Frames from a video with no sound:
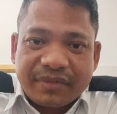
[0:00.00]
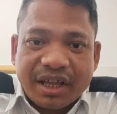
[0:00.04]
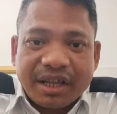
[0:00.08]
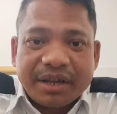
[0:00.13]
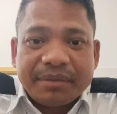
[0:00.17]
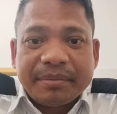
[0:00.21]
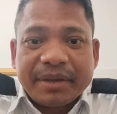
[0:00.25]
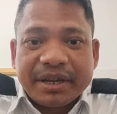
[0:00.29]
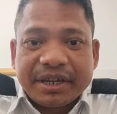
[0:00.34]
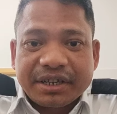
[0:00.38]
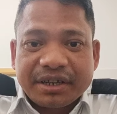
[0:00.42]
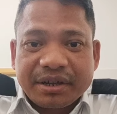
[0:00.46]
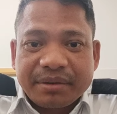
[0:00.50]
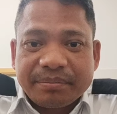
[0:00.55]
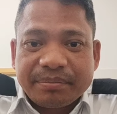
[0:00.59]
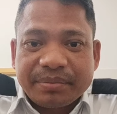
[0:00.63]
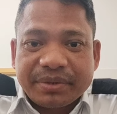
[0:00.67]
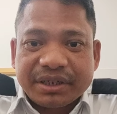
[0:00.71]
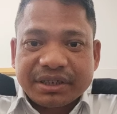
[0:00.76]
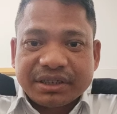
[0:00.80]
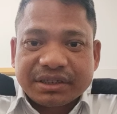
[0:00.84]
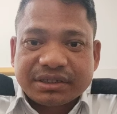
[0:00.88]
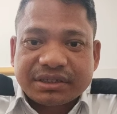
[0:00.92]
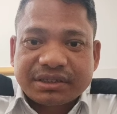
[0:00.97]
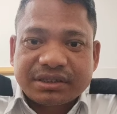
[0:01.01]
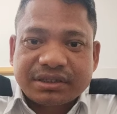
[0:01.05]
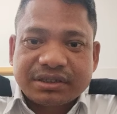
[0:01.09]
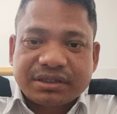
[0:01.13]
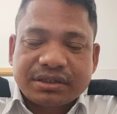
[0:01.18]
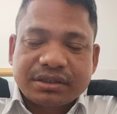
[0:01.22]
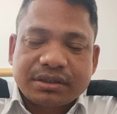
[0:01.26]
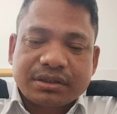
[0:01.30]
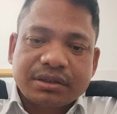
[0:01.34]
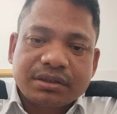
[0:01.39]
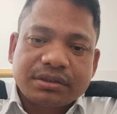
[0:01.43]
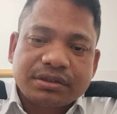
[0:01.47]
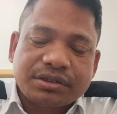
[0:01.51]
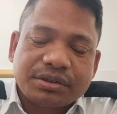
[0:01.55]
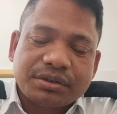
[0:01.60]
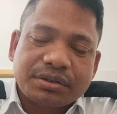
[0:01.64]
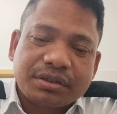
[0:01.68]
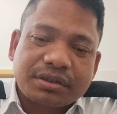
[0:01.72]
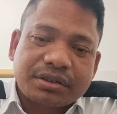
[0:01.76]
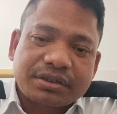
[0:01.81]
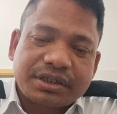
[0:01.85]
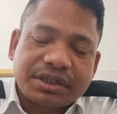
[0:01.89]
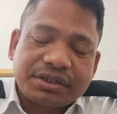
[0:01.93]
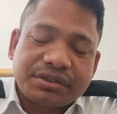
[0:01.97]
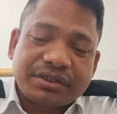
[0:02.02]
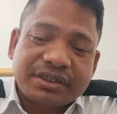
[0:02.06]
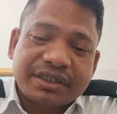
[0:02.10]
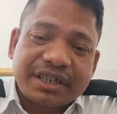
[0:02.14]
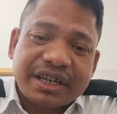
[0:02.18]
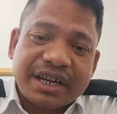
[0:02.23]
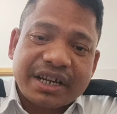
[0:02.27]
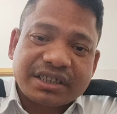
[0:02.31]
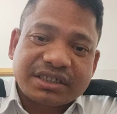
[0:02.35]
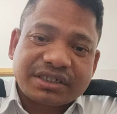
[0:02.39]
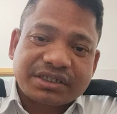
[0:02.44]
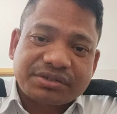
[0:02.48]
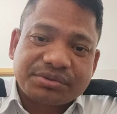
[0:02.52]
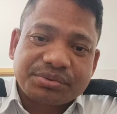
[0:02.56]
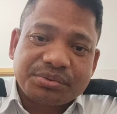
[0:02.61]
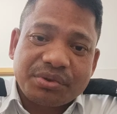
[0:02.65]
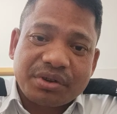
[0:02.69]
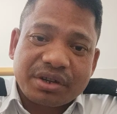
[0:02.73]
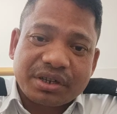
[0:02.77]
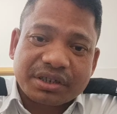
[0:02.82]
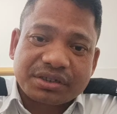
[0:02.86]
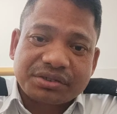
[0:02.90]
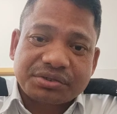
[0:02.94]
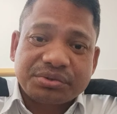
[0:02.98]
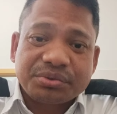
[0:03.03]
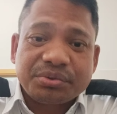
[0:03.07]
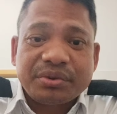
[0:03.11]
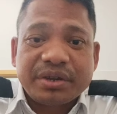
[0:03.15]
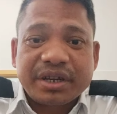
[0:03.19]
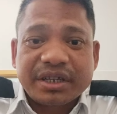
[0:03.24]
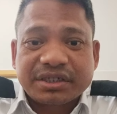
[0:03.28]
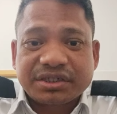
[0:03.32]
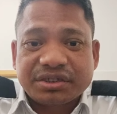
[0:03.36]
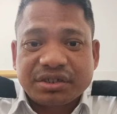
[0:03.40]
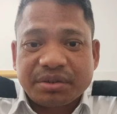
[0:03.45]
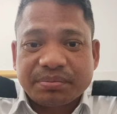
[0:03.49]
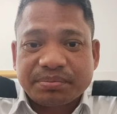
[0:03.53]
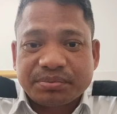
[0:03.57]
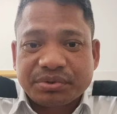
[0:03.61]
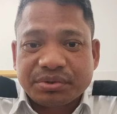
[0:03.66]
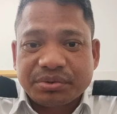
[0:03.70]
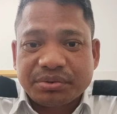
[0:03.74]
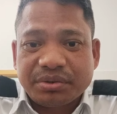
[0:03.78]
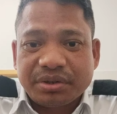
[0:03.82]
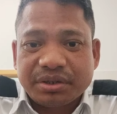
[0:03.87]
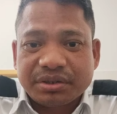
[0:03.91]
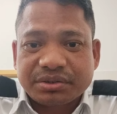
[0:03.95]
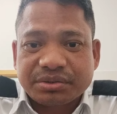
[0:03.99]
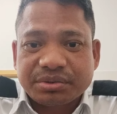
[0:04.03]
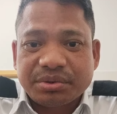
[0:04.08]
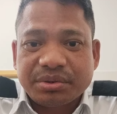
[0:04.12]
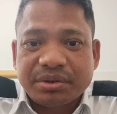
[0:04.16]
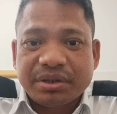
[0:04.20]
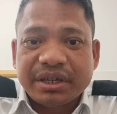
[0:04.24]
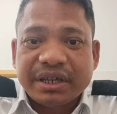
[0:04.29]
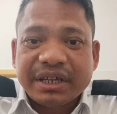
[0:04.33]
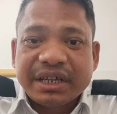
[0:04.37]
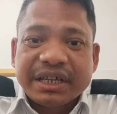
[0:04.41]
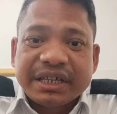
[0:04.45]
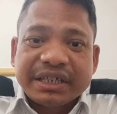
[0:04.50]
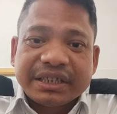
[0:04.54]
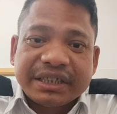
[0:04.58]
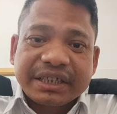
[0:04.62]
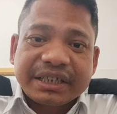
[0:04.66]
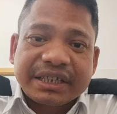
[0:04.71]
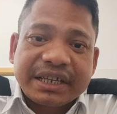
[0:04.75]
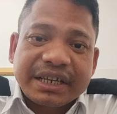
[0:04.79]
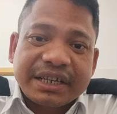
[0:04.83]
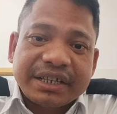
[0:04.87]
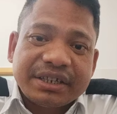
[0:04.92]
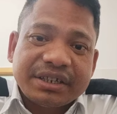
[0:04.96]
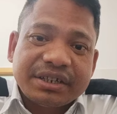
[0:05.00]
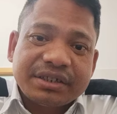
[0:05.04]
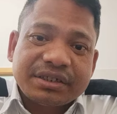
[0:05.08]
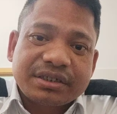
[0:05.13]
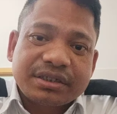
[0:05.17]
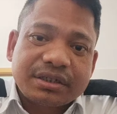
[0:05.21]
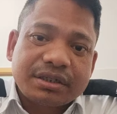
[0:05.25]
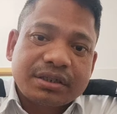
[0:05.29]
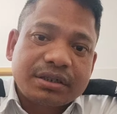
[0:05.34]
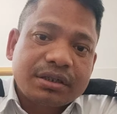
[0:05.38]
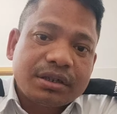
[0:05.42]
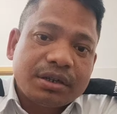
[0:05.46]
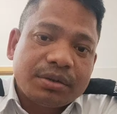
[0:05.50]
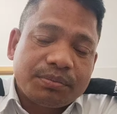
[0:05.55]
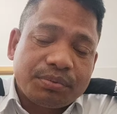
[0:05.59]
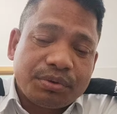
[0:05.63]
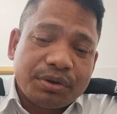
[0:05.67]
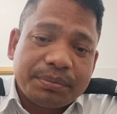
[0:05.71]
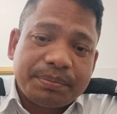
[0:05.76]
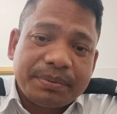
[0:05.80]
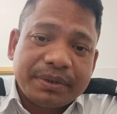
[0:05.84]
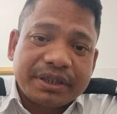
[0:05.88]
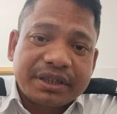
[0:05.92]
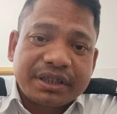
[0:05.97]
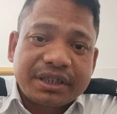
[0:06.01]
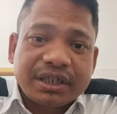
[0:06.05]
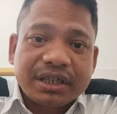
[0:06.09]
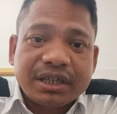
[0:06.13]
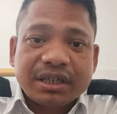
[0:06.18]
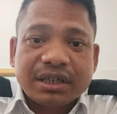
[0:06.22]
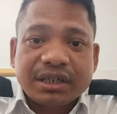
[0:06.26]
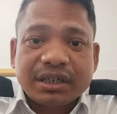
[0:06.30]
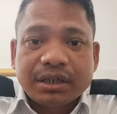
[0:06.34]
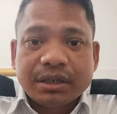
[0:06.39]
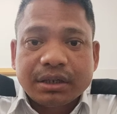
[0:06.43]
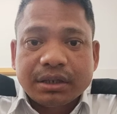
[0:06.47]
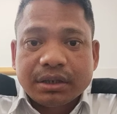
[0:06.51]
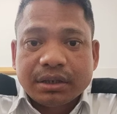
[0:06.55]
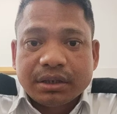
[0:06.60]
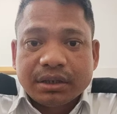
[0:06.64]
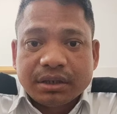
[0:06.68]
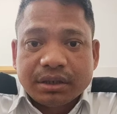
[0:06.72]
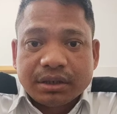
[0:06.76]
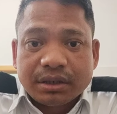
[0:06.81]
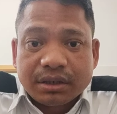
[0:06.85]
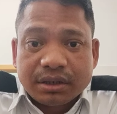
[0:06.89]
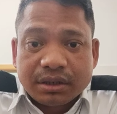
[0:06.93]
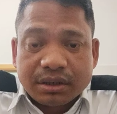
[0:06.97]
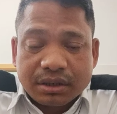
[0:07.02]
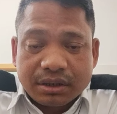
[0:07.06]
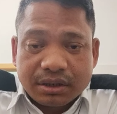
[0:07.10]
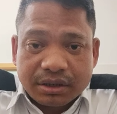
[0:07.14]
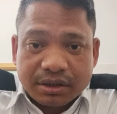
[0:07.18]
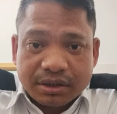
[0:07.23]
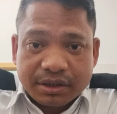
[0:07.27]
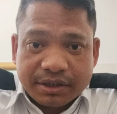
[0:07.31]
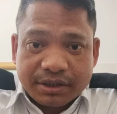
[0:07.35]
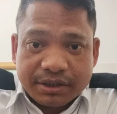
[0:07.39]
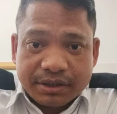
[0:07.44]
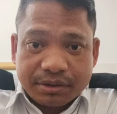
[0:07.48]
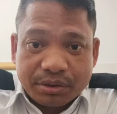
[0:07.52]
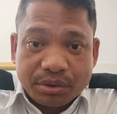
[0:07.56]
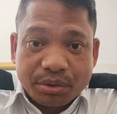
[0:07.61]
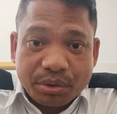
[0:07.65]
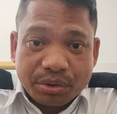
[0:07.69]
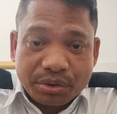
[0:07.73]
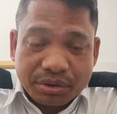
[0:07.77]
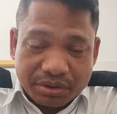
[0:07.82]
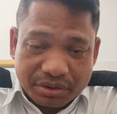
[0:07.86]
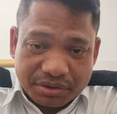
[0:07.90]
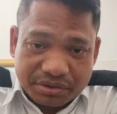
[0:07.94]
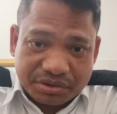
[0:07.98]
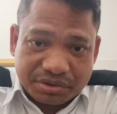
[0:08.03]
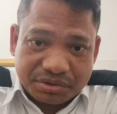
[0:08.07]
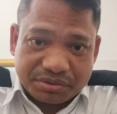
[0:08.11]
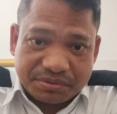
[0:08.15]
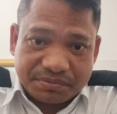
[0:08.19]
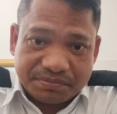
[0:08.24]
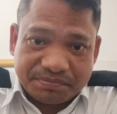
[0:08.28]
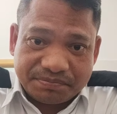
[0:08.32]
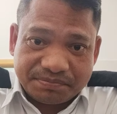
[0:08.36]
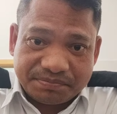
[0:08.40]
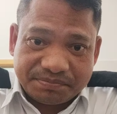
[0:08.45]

And many companies, security guards work 2 years up to also, they cannot fulfill their loan also.